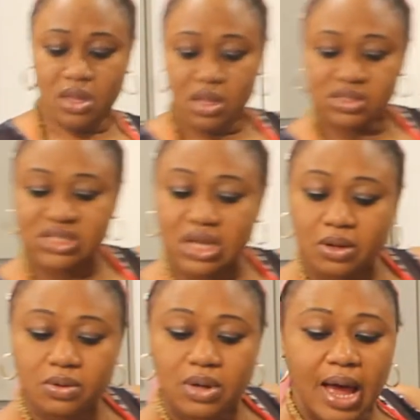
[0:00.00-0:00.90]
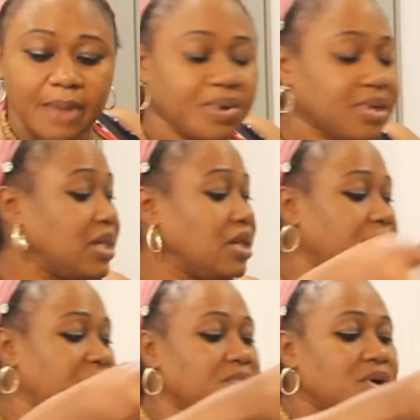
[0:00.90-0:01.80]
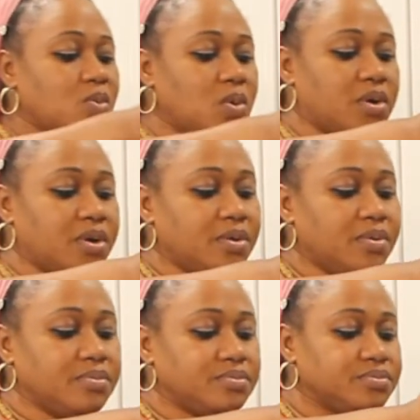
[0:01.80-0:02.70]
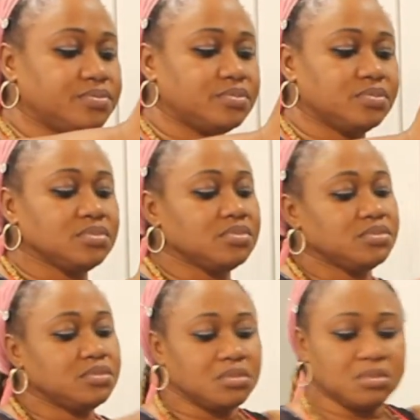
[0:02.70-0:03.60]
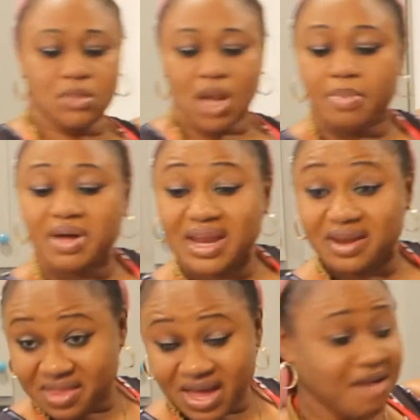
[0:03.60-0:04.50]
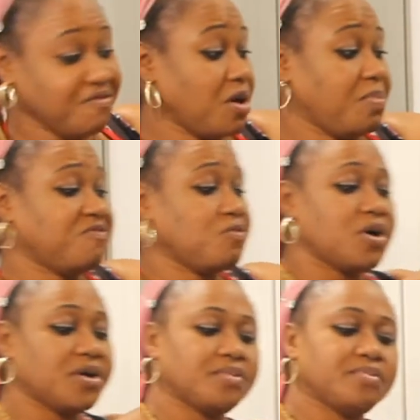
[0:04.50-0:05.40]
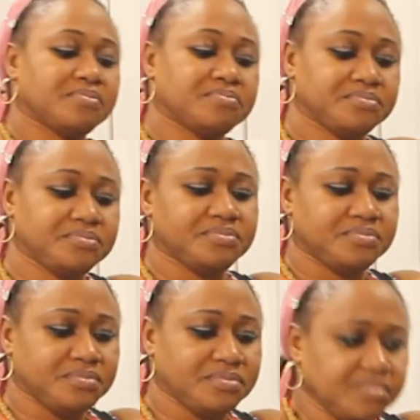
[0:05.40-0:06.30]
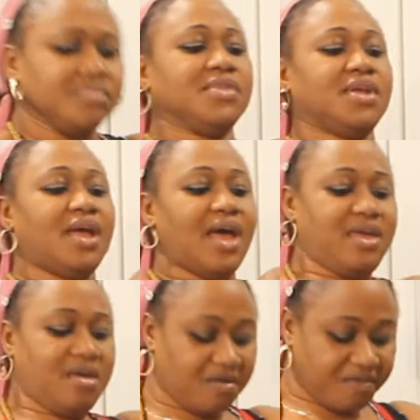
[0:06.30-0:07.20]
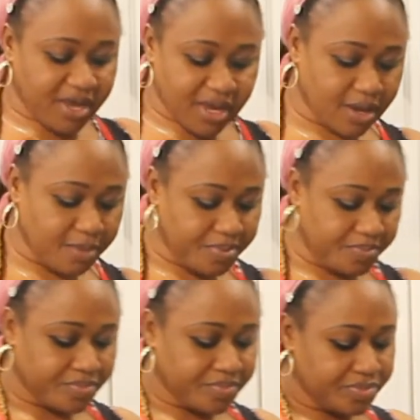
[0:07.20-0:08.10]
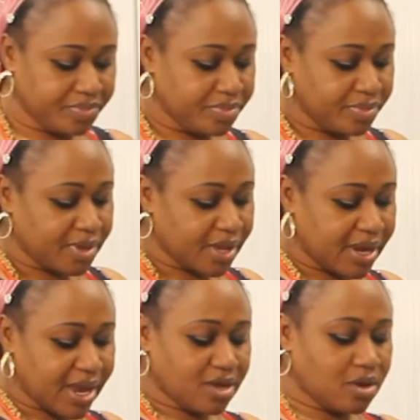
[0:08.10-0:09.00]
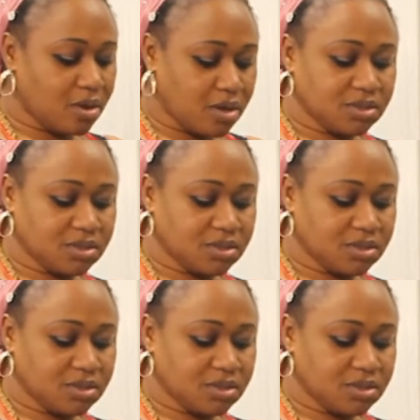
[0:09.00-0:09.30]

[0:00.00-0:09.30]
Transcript: so I put a little bit more water, about another half cup of water. I cover it up and I go on to